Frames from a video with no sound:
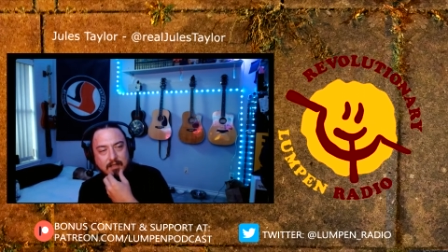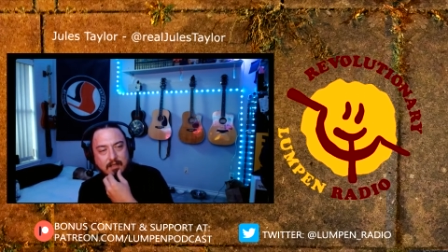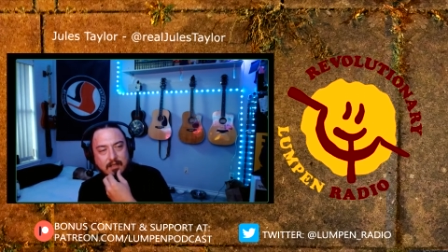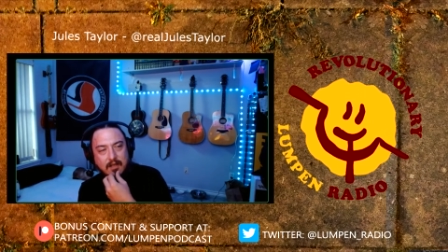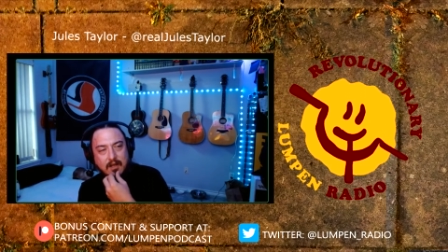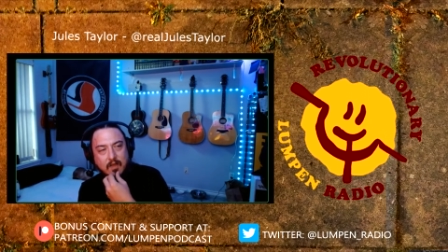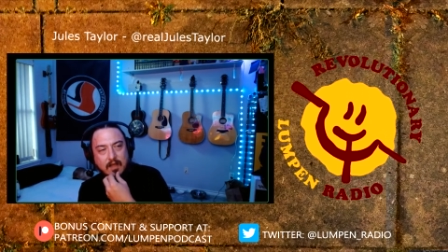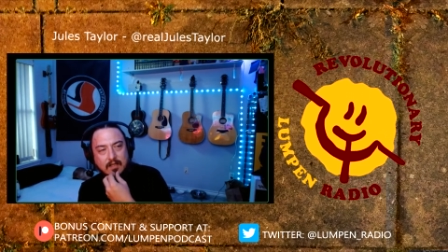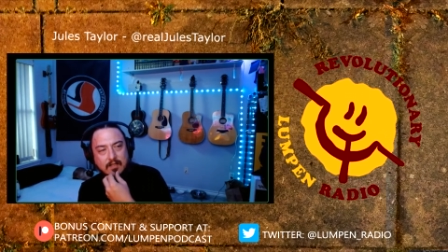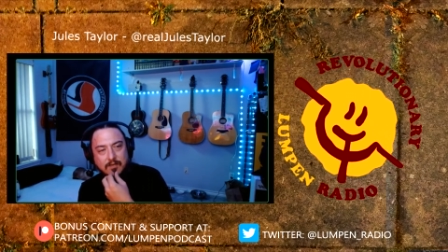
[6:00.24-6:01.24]

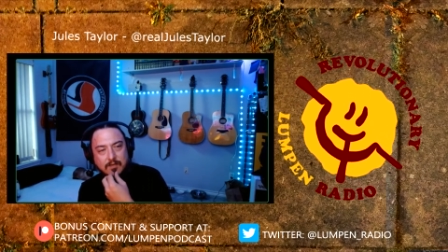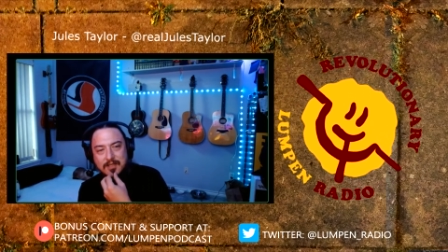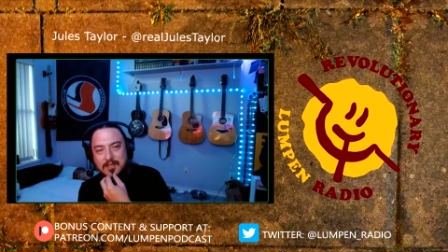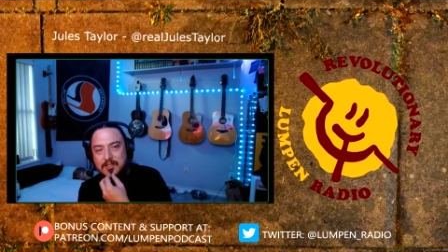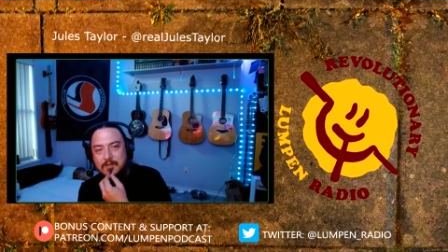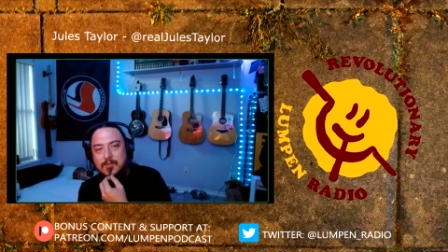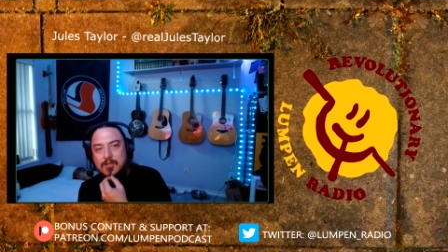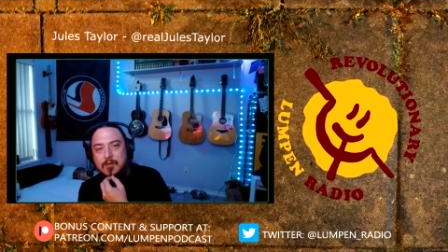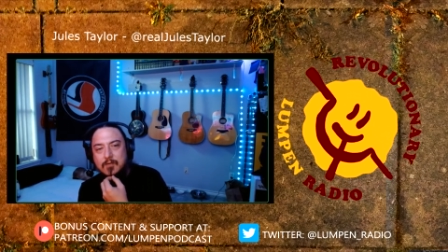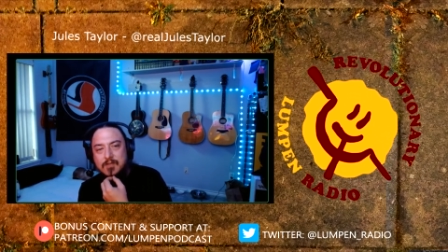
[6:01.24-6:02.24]
Like something like the Jim
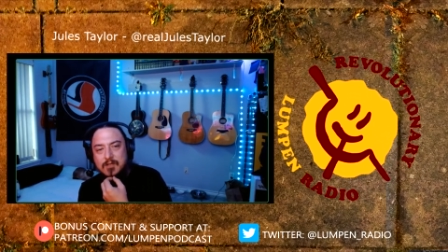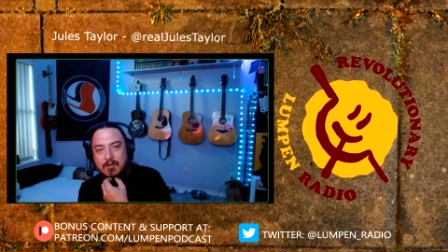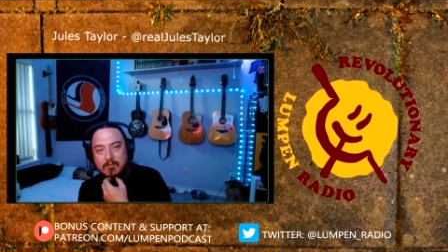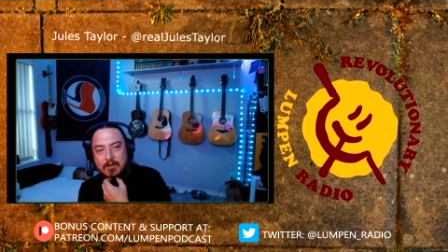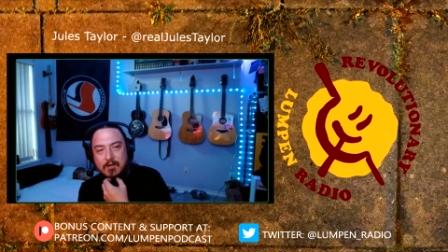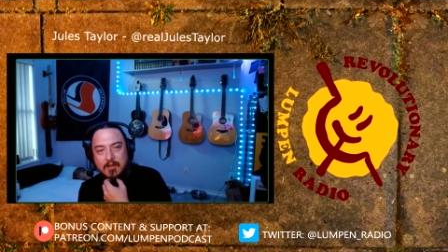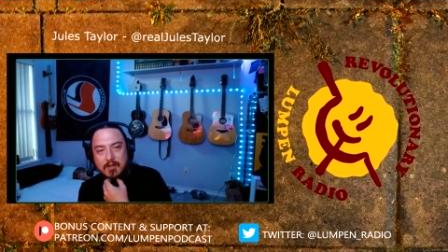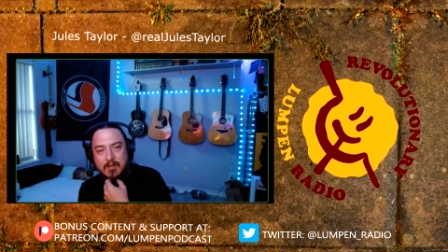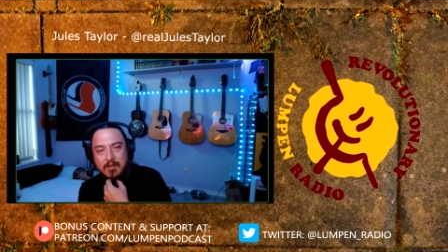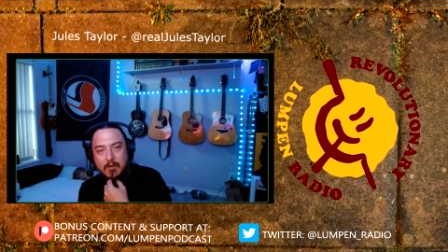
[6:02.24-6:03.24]
Jones stuff. I
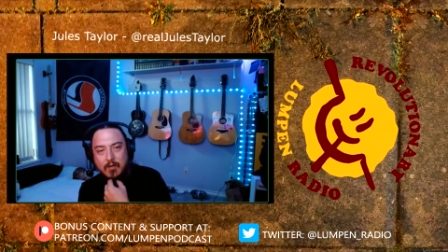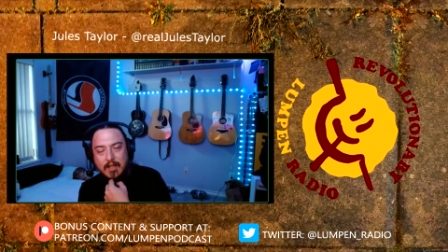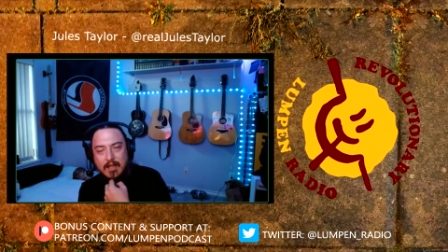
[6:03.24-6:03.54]
mean, like